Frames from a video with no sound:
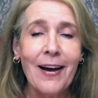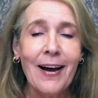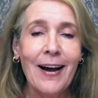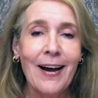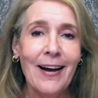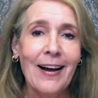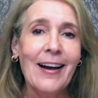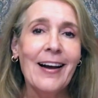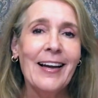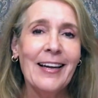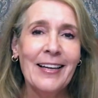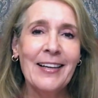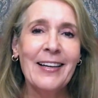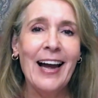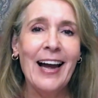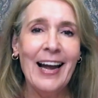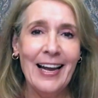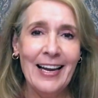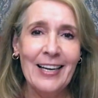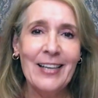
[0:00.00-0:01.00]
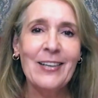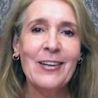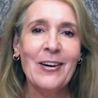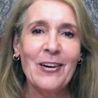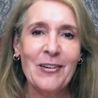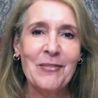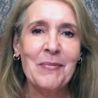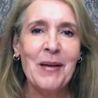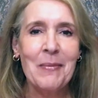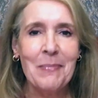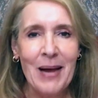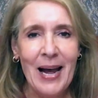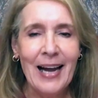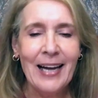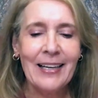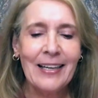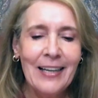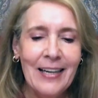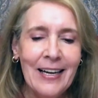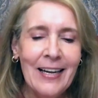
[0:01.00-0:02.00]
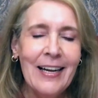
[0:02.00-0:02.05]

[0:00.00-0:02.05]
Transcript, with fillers: I hadn't hurt my back.